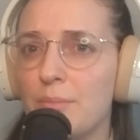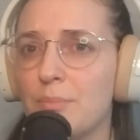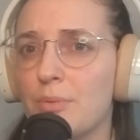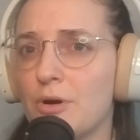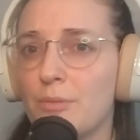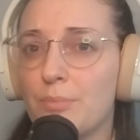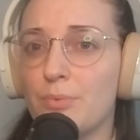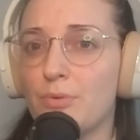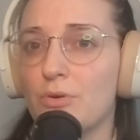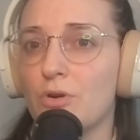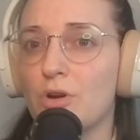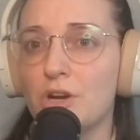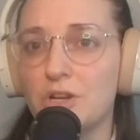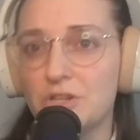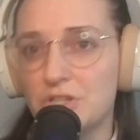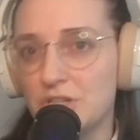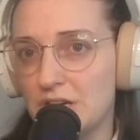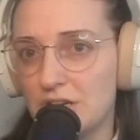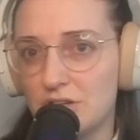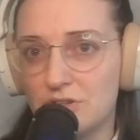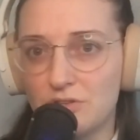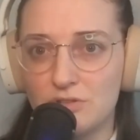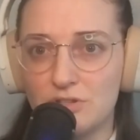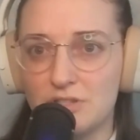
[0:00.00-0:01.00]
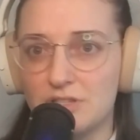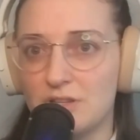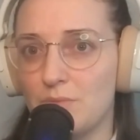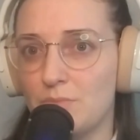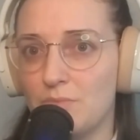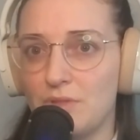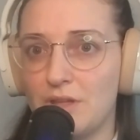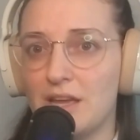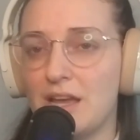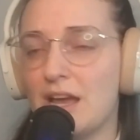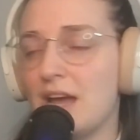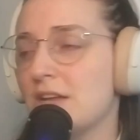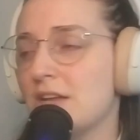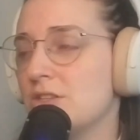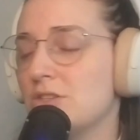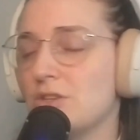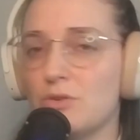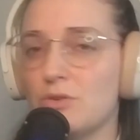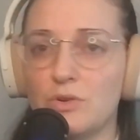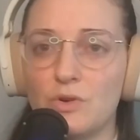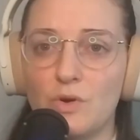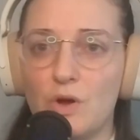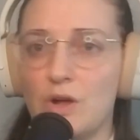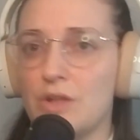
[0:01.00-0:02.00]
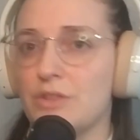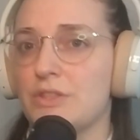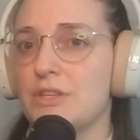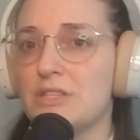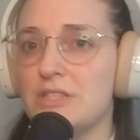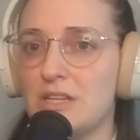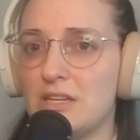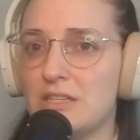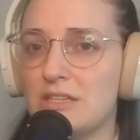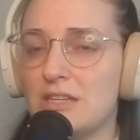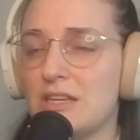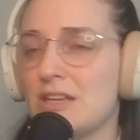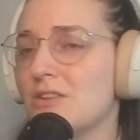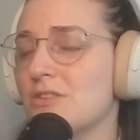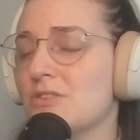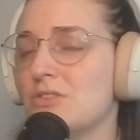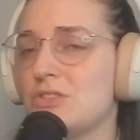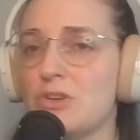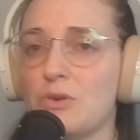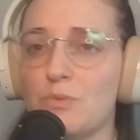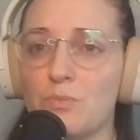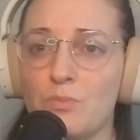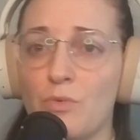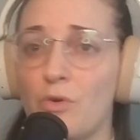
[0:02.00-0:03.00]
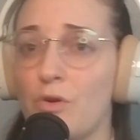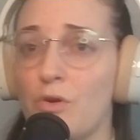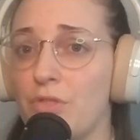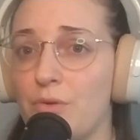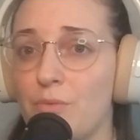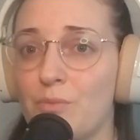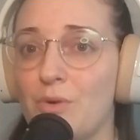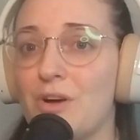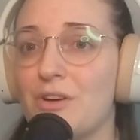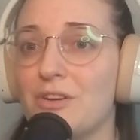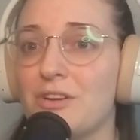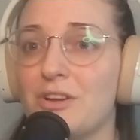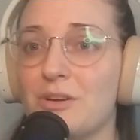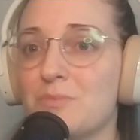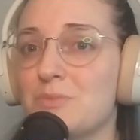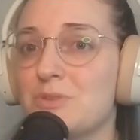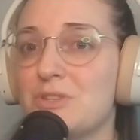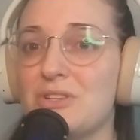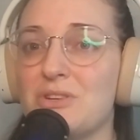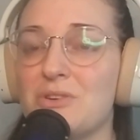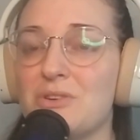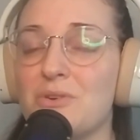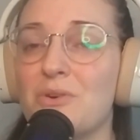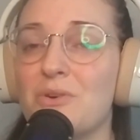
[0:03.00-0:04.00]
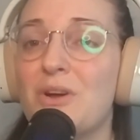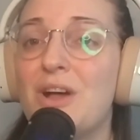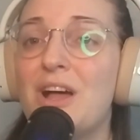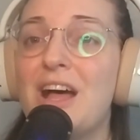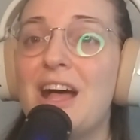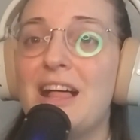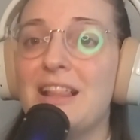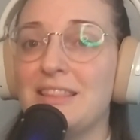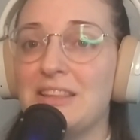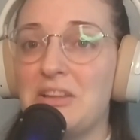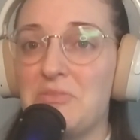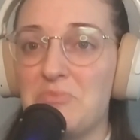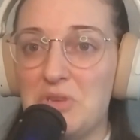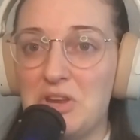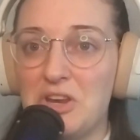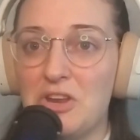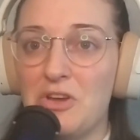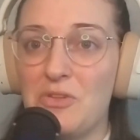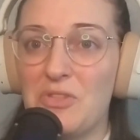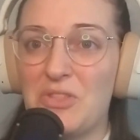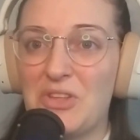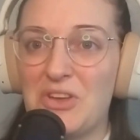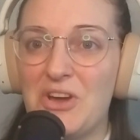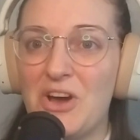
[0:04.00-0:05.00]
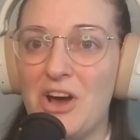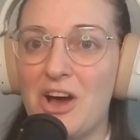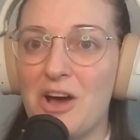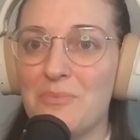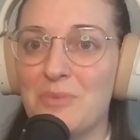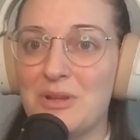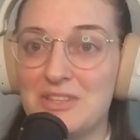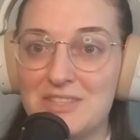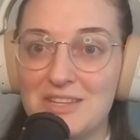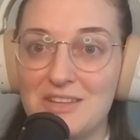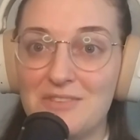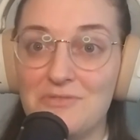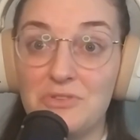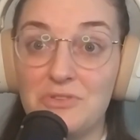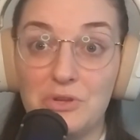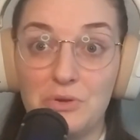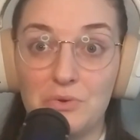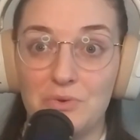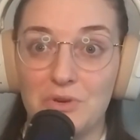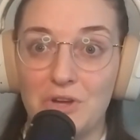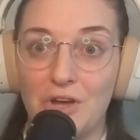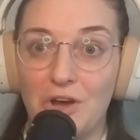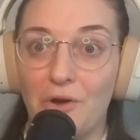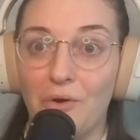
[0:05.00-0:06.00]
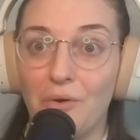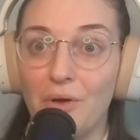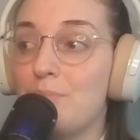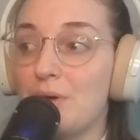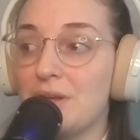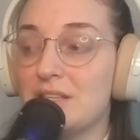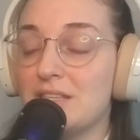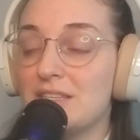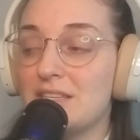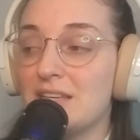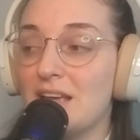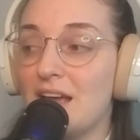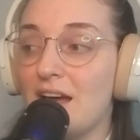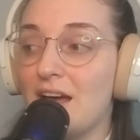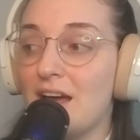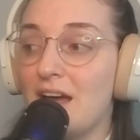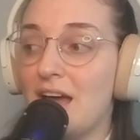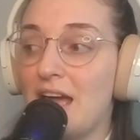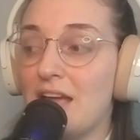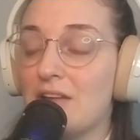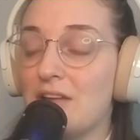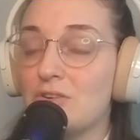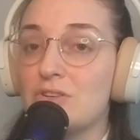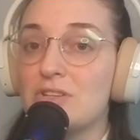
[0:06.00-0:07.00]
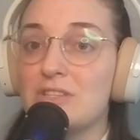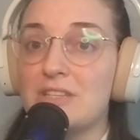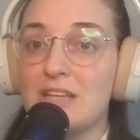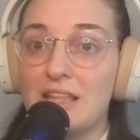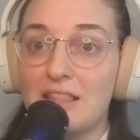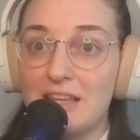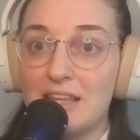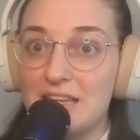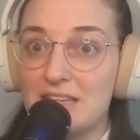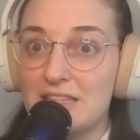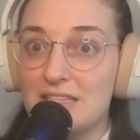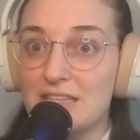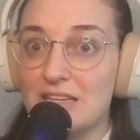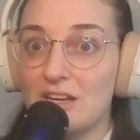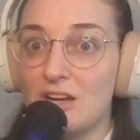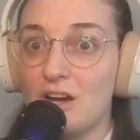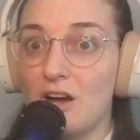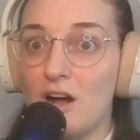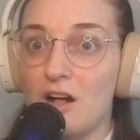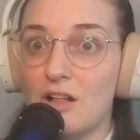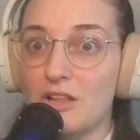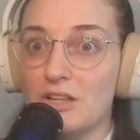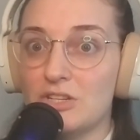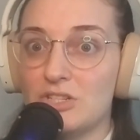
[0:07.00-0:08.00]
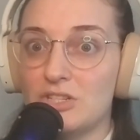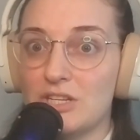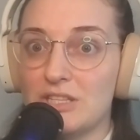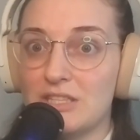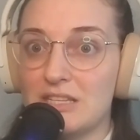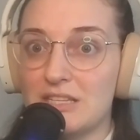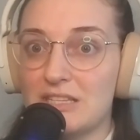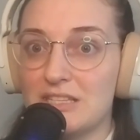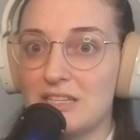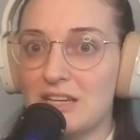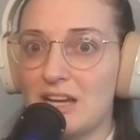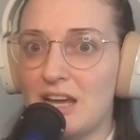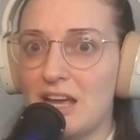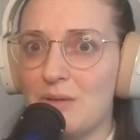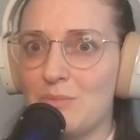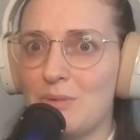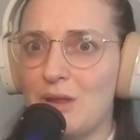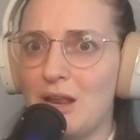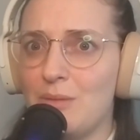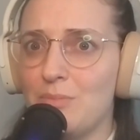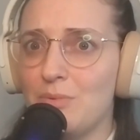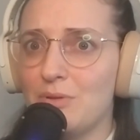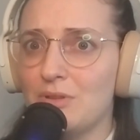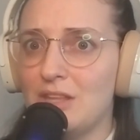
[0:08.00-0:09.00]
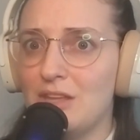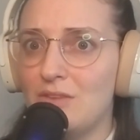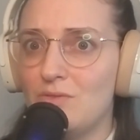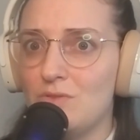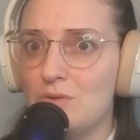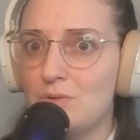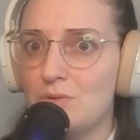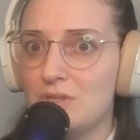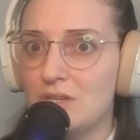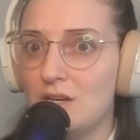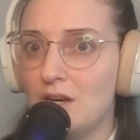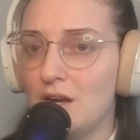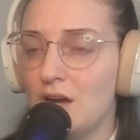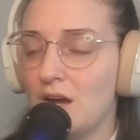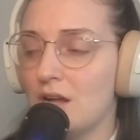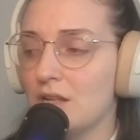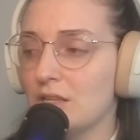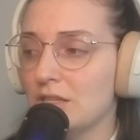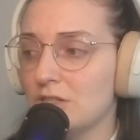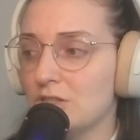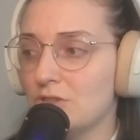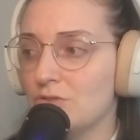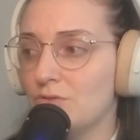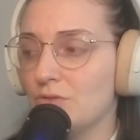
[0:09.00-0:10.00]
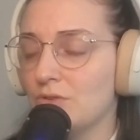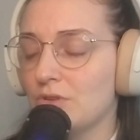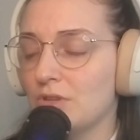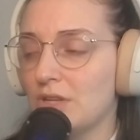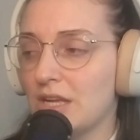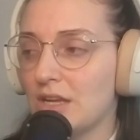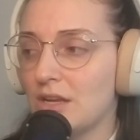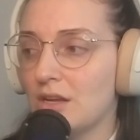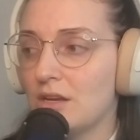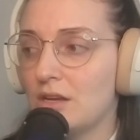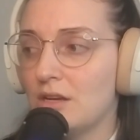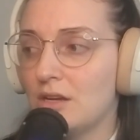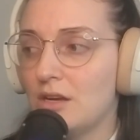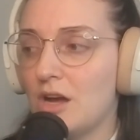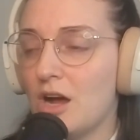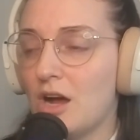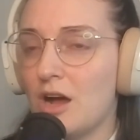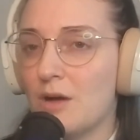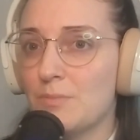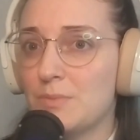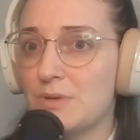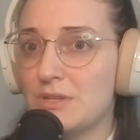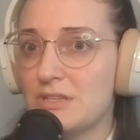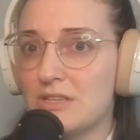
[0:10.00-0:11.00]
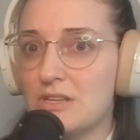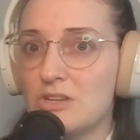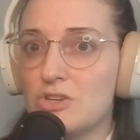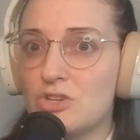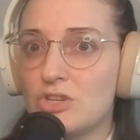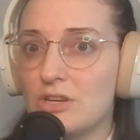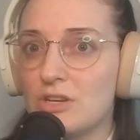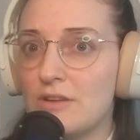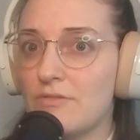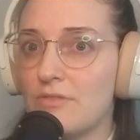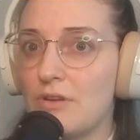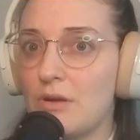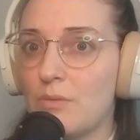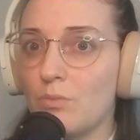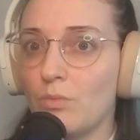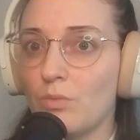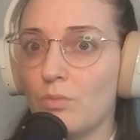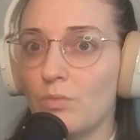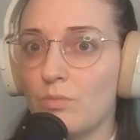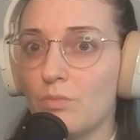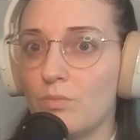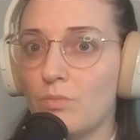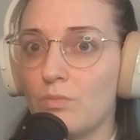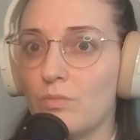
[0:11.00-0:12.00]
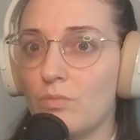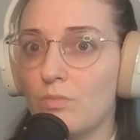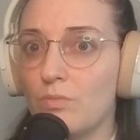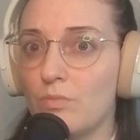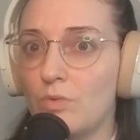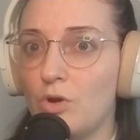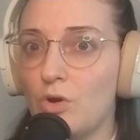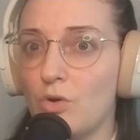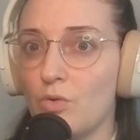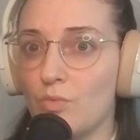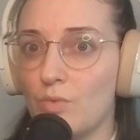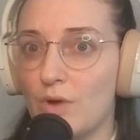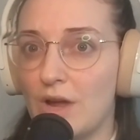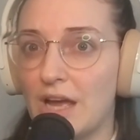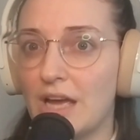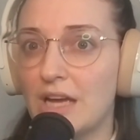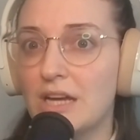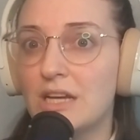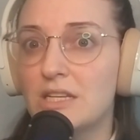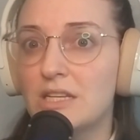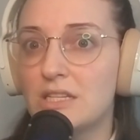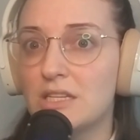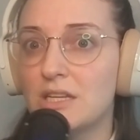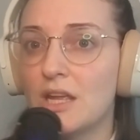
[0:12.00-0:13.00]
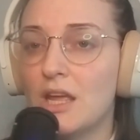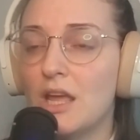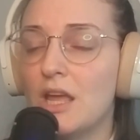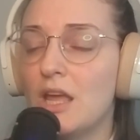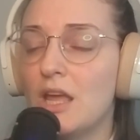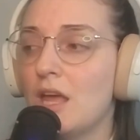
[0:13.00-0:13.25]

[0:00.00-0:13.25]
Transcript: or project or something. I don't know all the details. You're more than welcome to let me know in the comments if you know. But I understand that he's in college at this time. And I believe he was in college for like composition, if I'm correct.